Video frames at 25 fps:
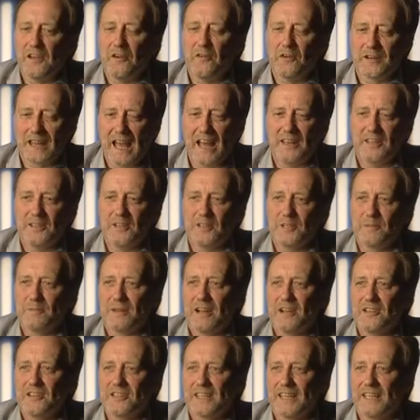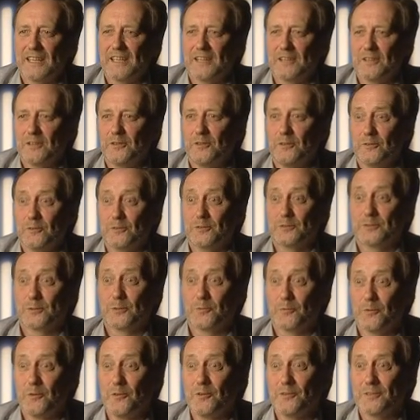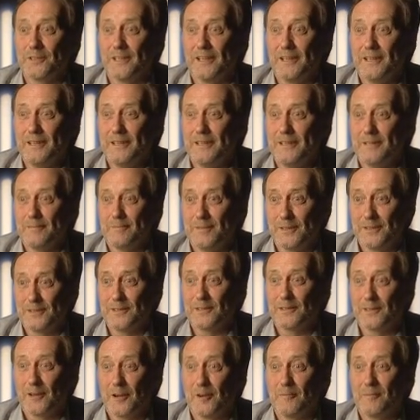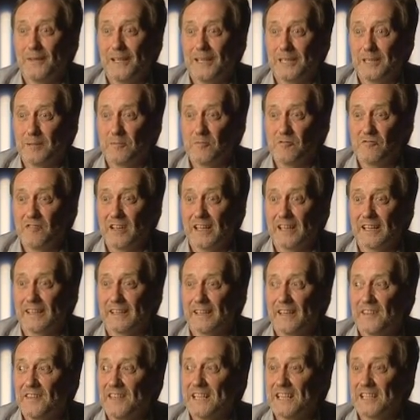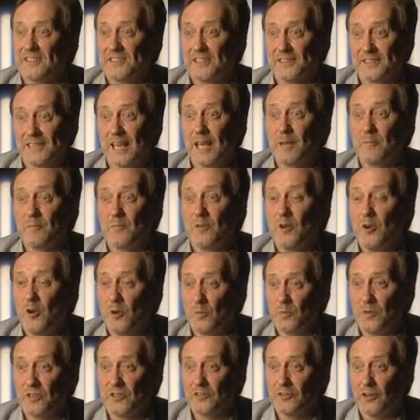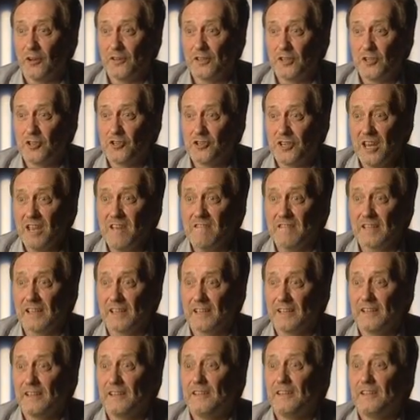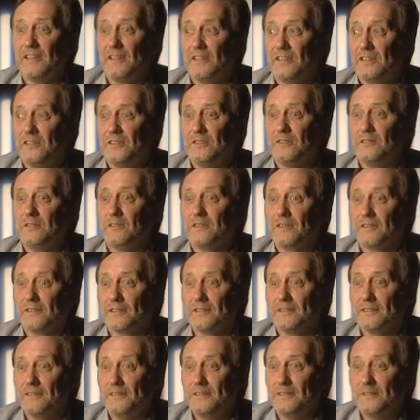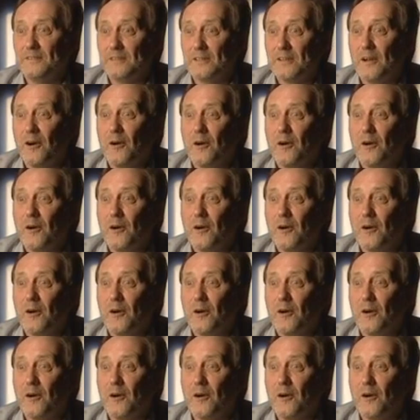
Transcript: old adage about taking a horse to water, but you can't make him drink. I think it's the same with knowledge sharing. You can give